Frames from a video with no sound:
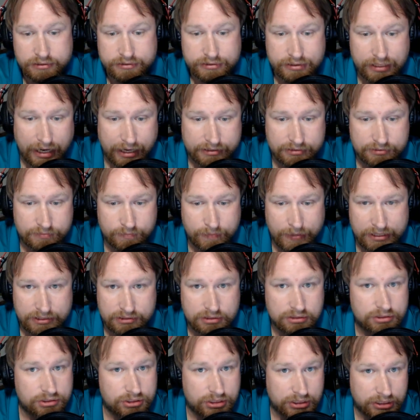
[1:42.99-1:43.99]
text
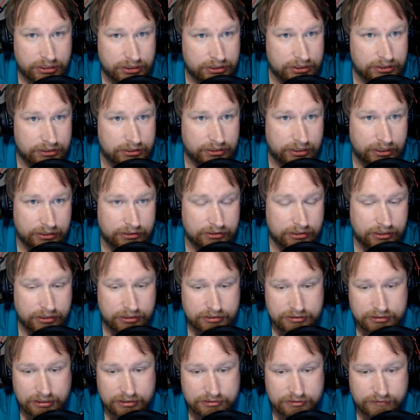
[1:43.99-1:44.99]
messaging
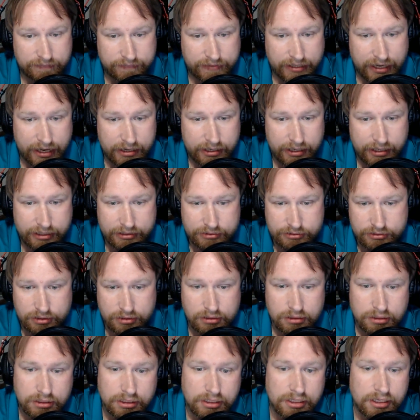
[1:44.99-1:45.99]
and things of that
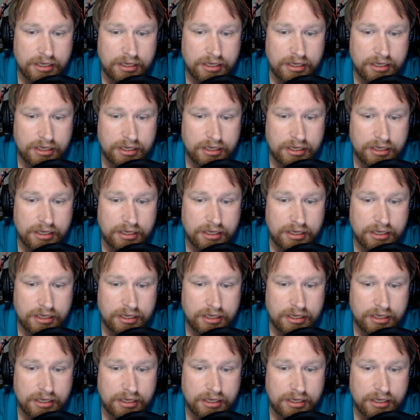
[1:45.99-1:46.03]
nature,